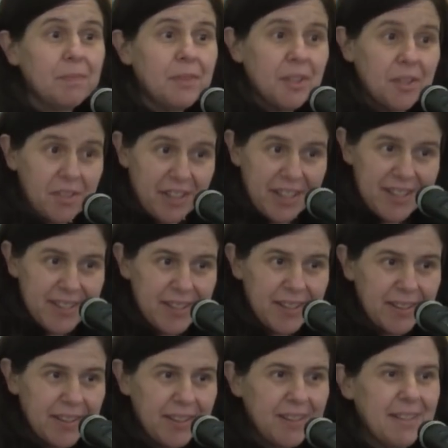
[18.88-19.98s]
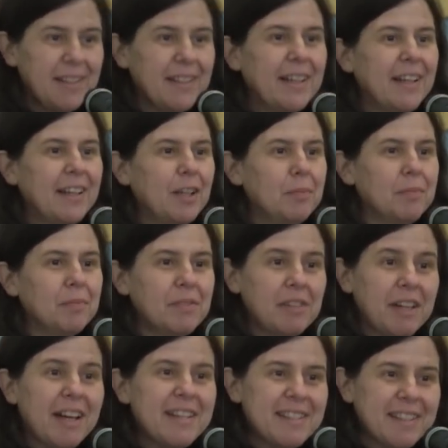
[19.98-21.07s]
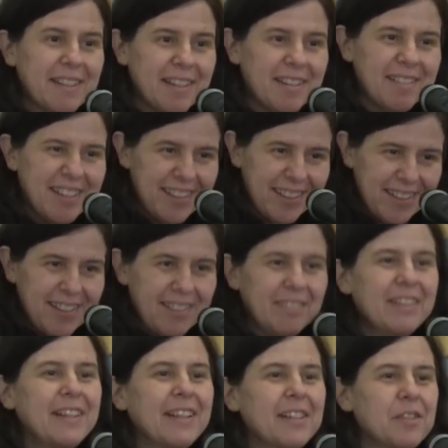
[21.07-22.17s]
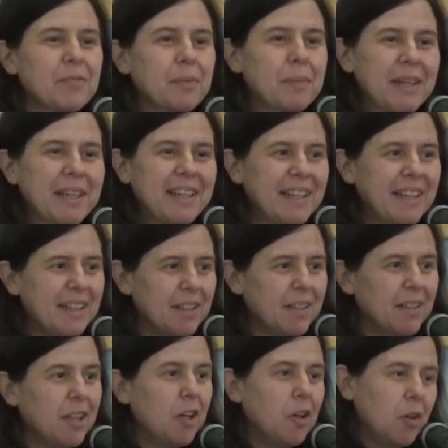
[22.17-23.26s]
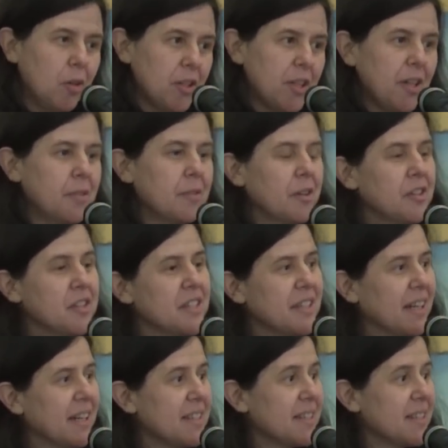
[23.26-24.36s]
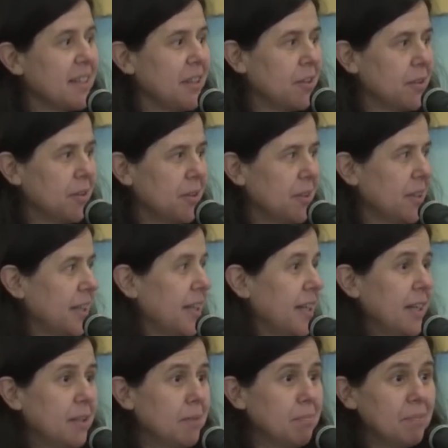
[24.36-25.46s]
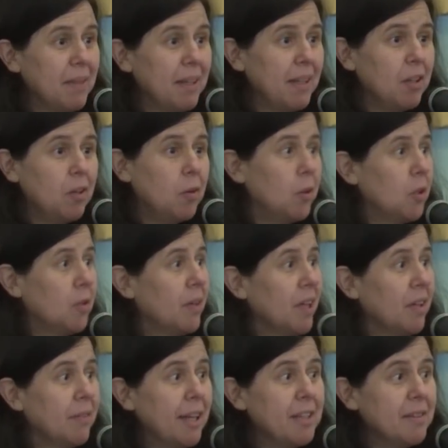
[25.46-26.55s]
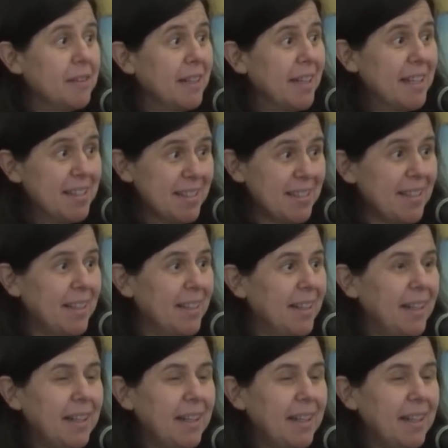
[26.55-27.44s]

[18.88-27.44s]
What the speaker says: Your Grace, guys and Gary, thanks for being here. Port Hayward Start CEO and all of our valued guests,